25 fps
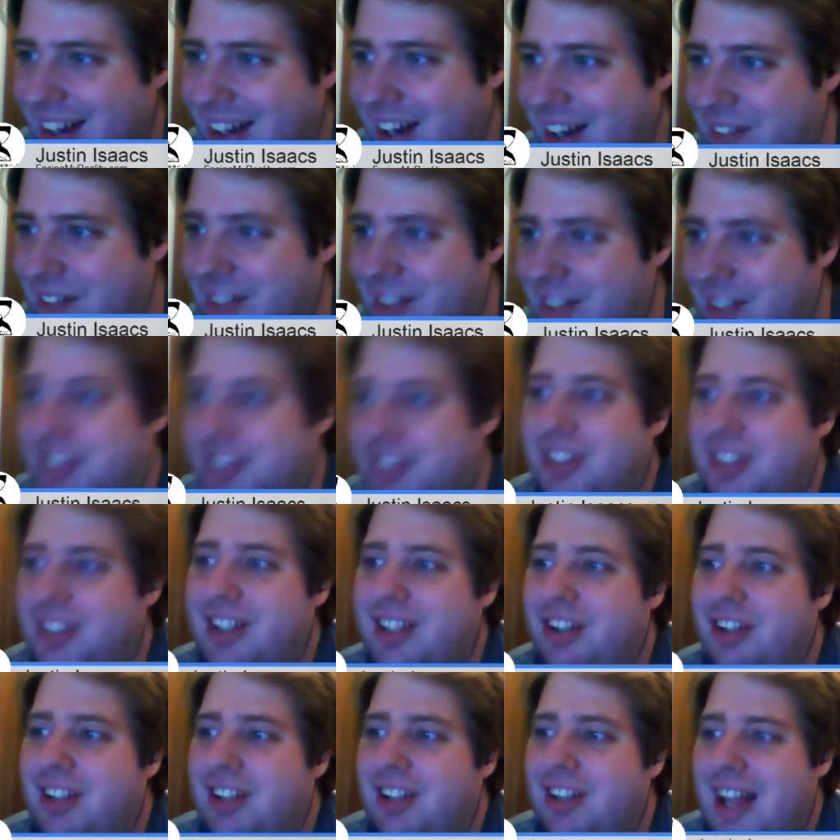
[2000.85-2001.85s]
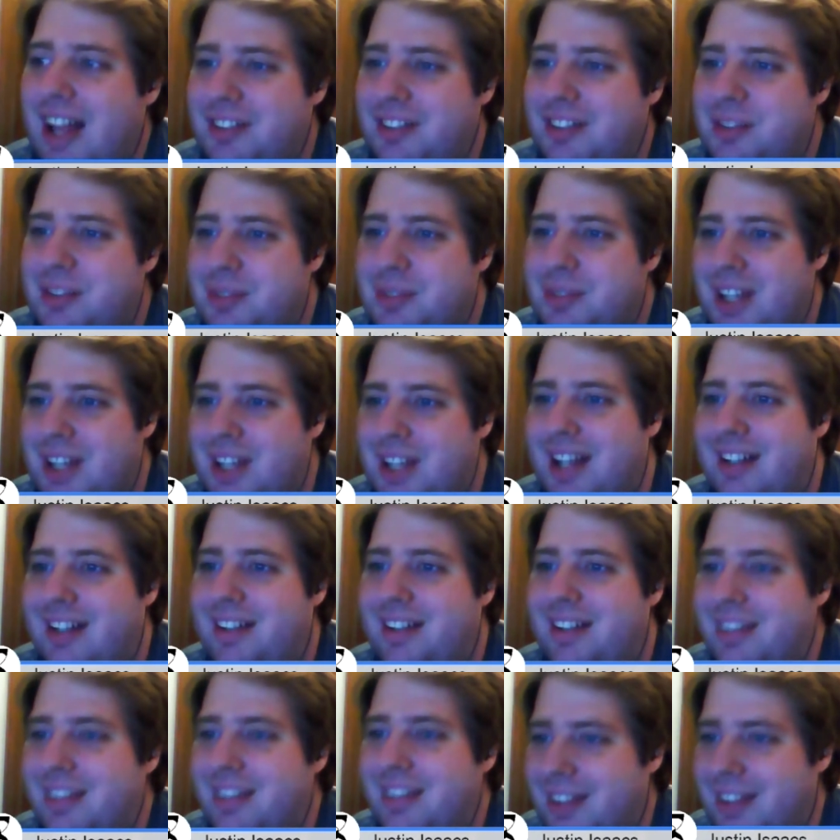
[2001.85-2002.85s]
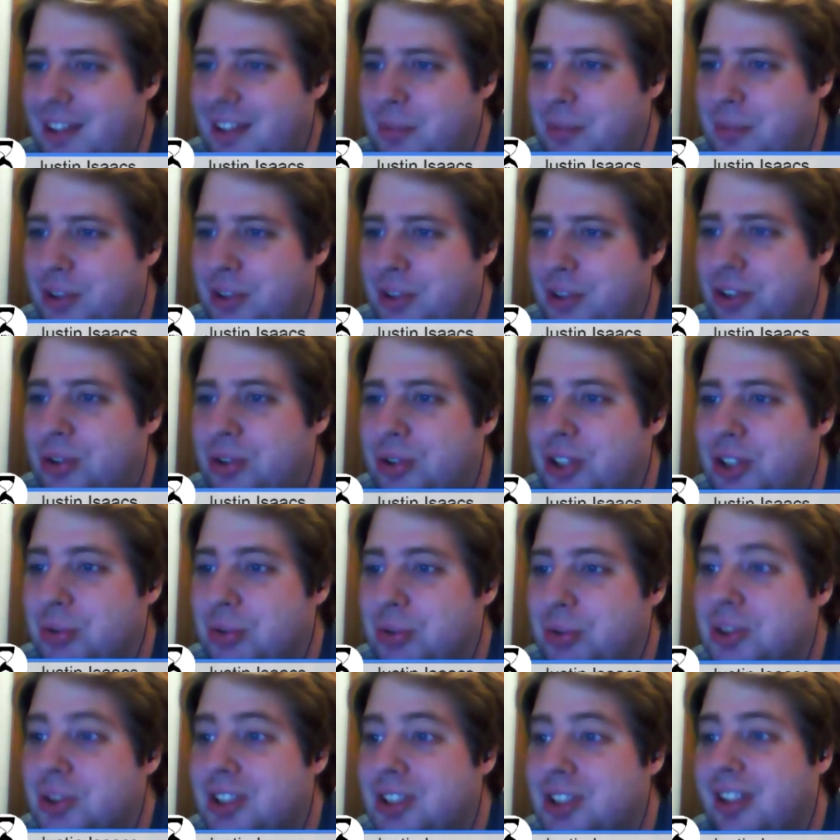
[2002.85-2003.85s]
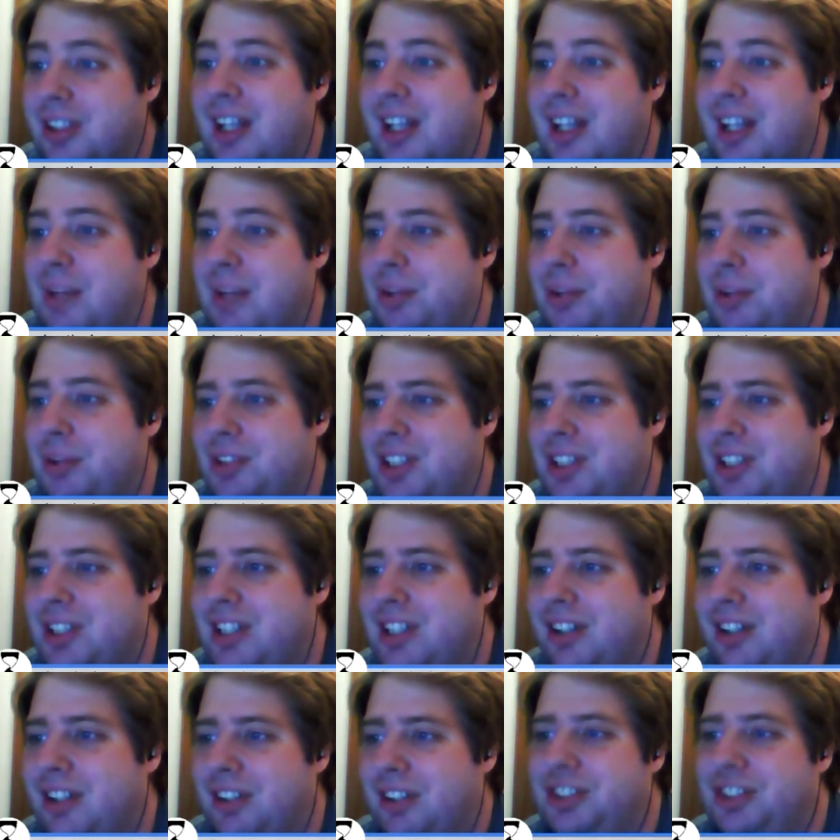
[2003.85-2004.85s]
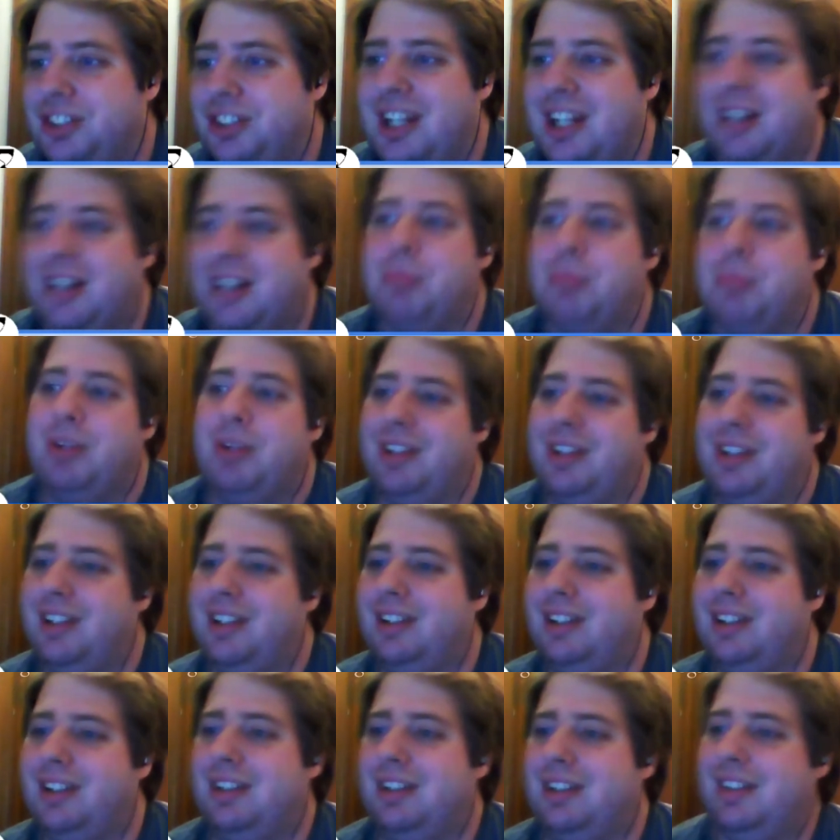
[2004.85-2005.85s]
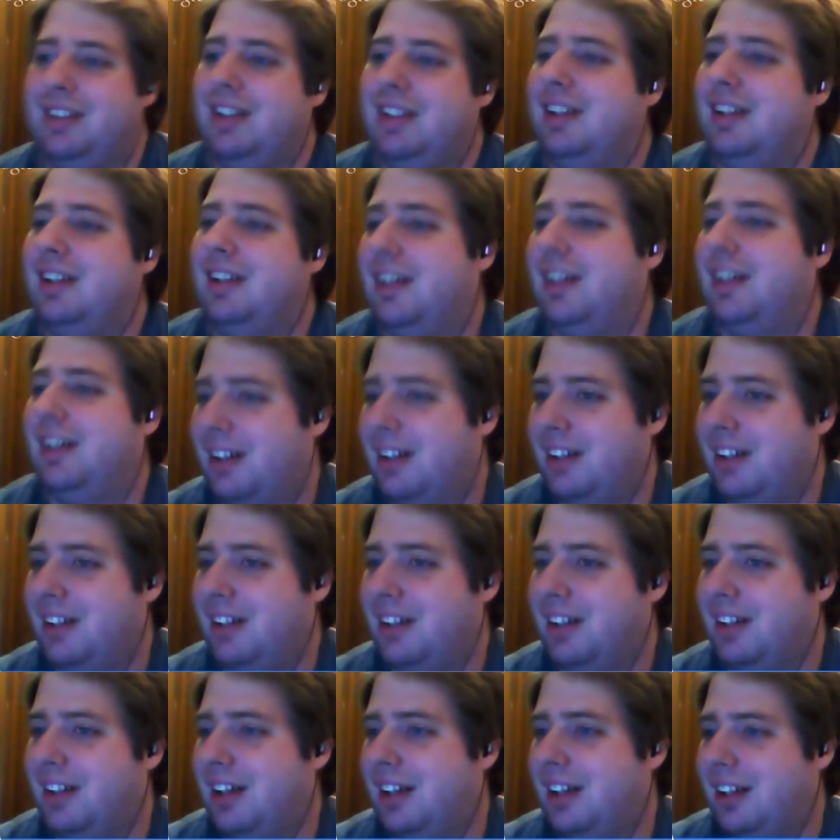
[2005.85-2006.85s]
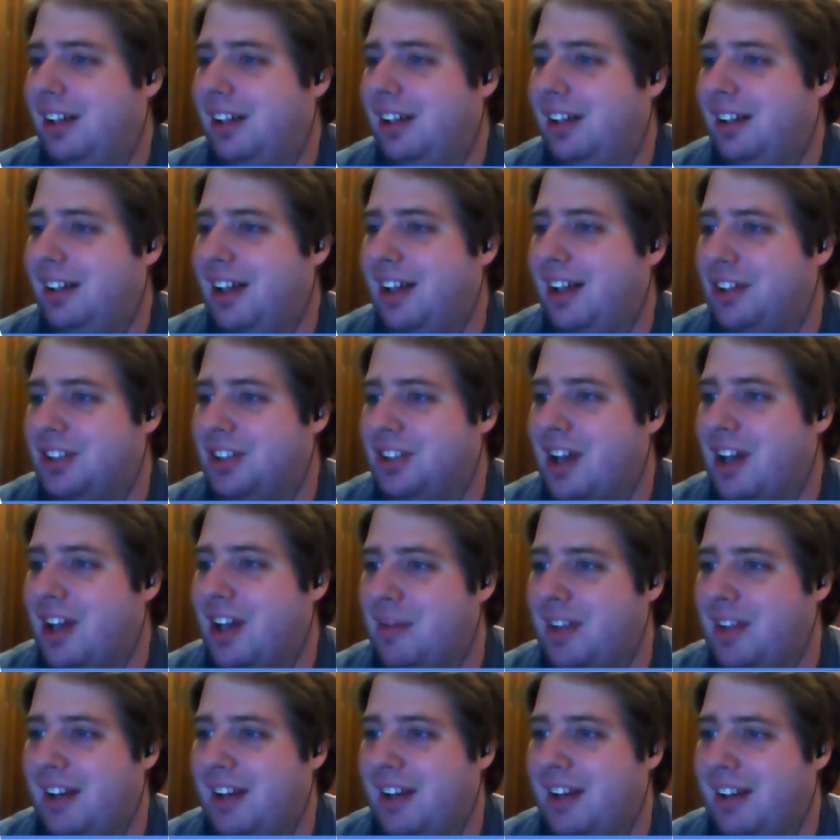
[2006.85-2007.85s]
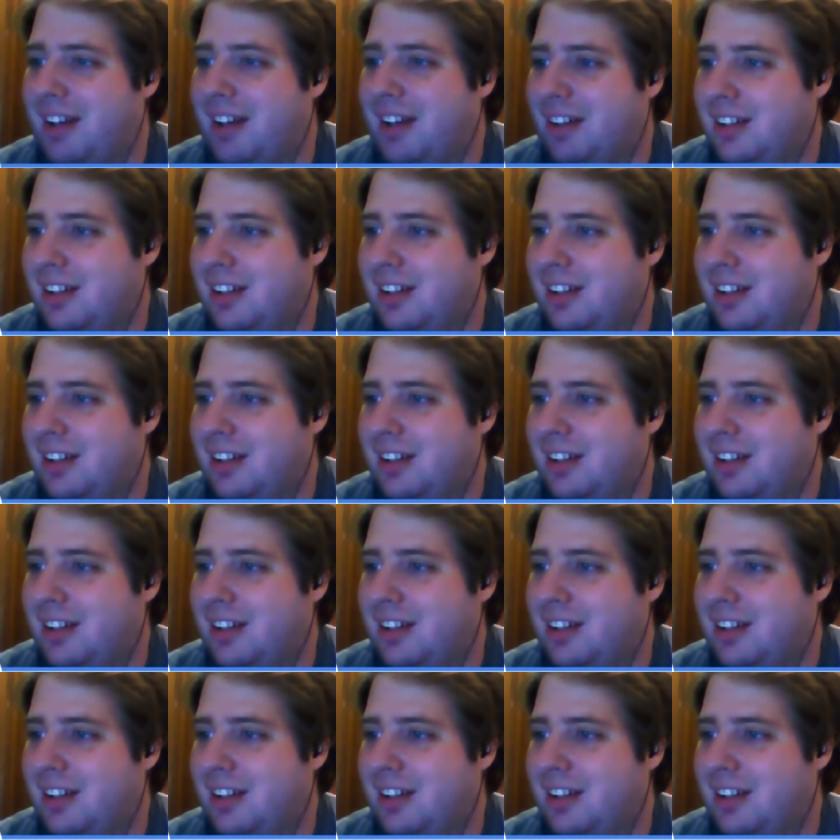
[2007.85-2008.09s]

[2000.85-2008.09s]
Eventually her laugh subsided, but the trees were still able to hear her shallow breathing. And I'll stop there.